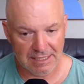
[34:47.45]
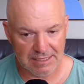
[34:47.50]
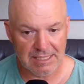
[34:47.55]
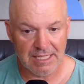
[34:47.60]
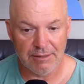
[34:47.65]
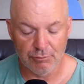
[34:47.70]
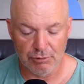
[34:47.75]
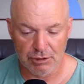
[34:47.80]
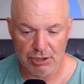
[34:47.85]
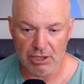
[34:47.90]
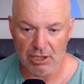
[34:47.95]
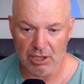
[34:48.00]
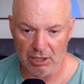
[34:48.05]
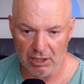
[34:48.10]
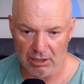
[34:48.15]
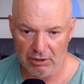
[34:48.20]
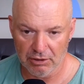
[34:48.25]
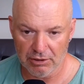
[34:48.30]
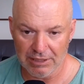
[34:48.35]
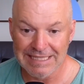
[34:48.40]
Let's say it was a
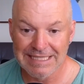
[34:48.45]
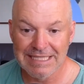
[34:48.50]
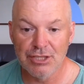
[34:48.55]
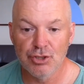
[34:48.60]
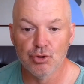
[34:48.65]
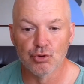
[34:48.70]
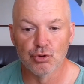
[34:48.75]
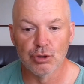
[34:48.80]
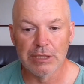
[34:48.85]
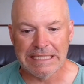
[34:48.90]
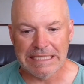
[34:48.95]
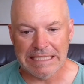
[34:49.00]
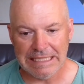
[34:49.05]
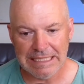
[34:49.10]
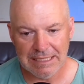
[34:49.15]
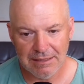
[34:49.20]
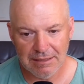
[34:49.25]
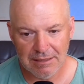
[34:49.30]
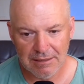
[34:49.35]
color. It's green.